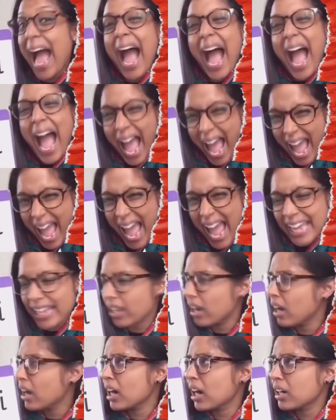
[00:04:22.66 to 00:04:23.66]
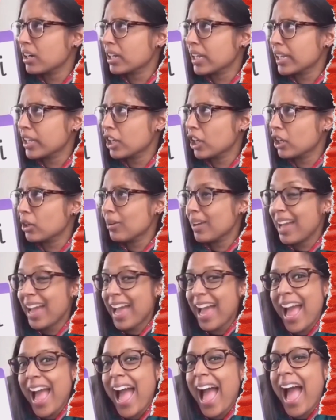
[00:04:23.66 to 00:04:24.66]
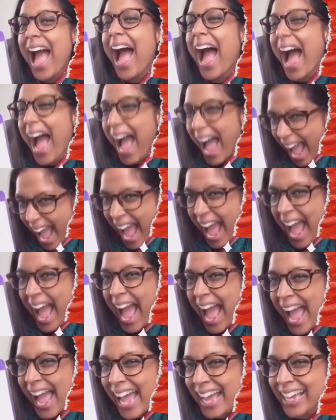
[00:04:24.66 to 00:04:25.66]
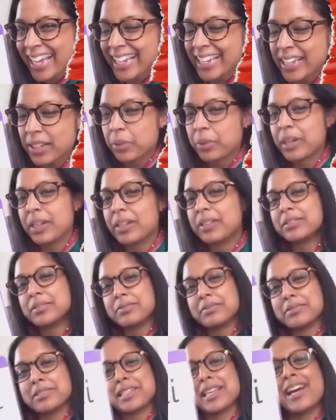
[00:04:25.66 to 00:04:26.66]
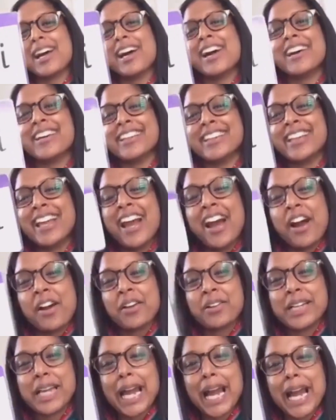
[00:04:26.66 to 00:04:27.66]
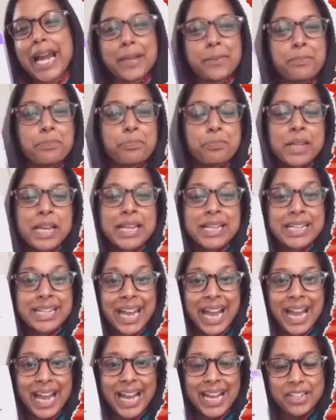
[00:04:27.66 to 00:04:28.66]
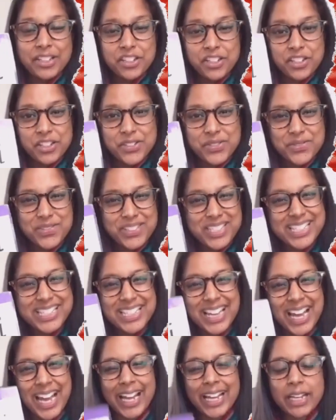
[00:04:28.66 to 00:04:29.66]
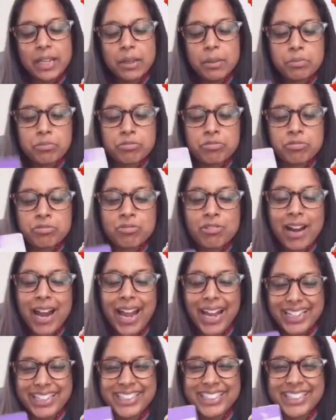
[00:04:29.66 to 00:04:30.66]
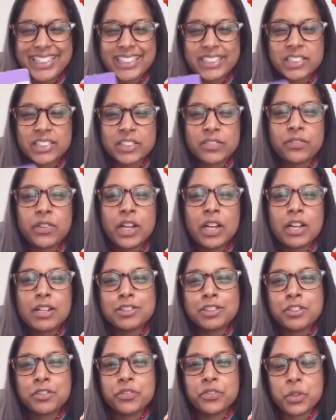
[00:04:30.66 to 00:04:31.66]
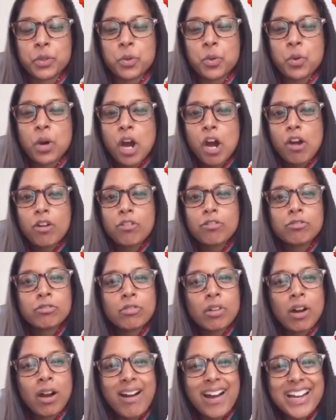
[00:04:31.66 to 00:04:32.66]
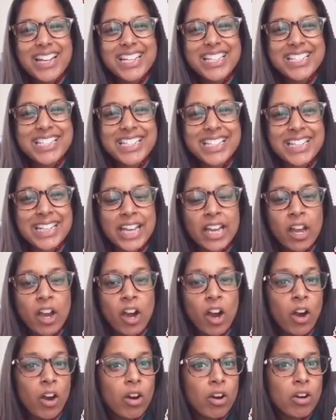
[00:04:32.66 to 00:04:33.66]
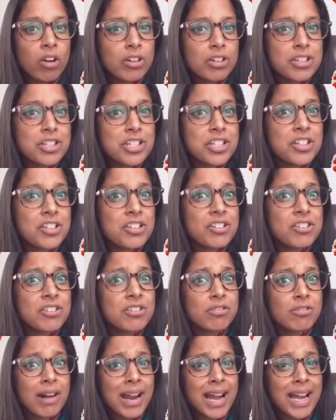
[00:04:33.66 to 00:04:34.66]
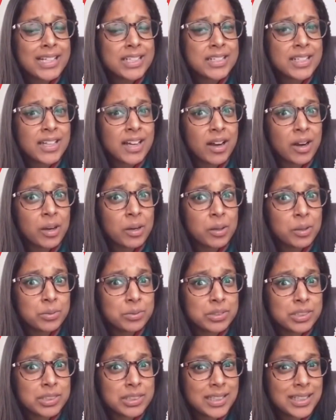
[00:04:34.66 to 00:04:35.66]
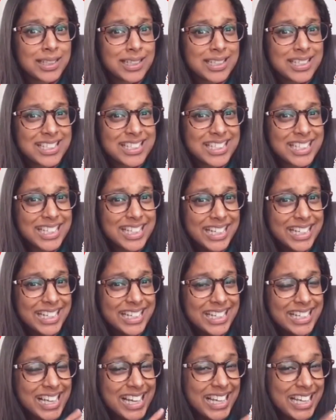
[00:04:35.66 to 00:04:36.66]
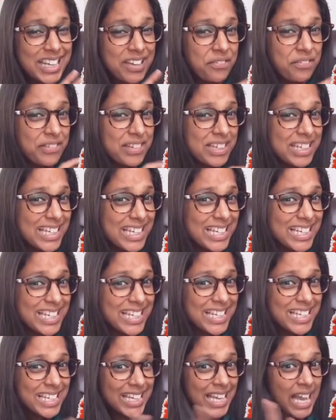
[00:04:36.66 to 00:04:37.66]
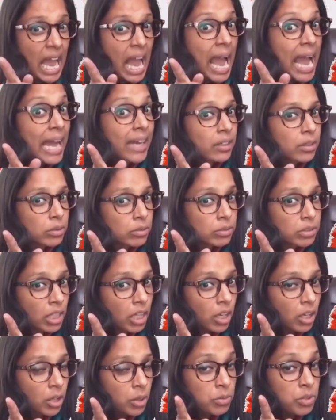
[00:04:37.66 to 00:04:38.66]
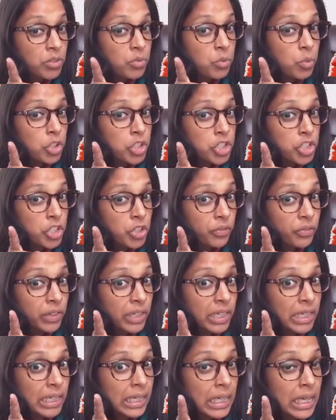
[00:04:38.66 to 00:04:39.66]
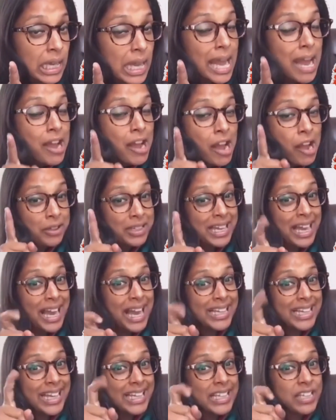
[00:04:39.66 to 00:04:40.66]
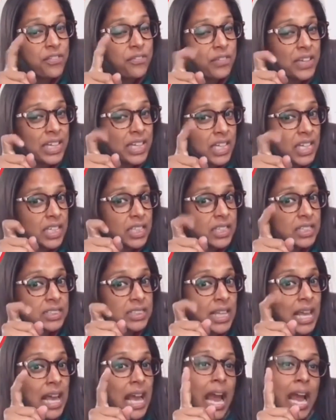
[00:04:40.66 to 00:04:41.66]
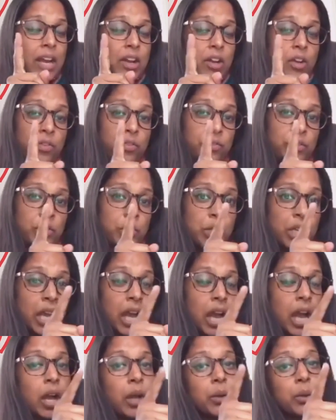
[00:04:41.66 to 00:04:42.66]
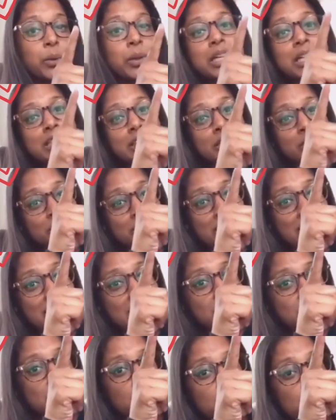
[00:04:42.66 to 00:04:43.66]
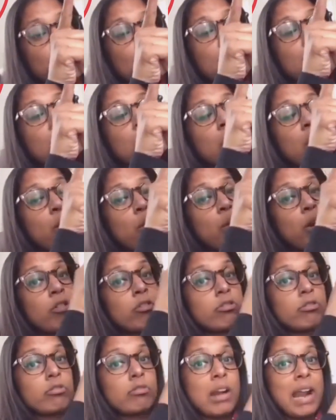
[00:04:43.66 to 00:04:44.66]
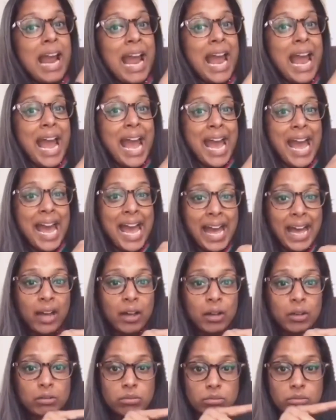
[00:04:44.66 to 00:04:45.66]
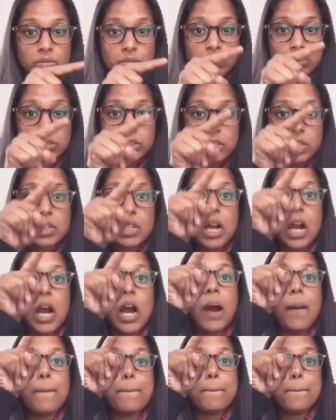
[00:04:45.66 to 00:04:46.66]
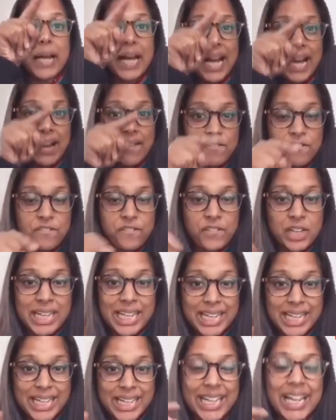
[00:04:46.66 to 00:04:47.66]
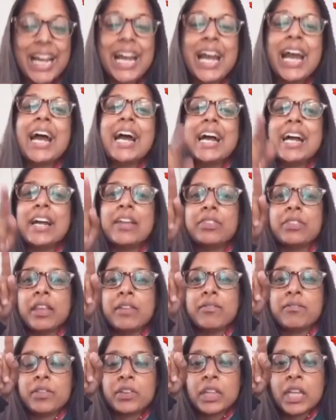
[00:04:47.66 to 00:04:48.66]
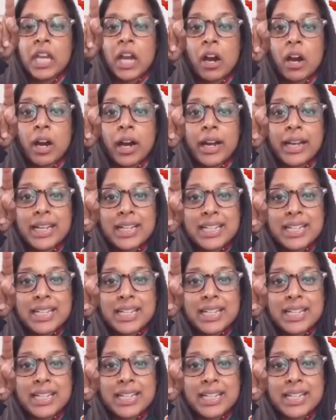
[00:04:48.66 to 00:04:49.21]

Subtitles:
A. I can't hear you. A. Well done. Okay, can you today practice, first of all, writing it on your adults' tickly feet? Adults, I hope you've washed your feet. Okay, get your fingers and off you go. You need to go around and up and flick. And then for the I,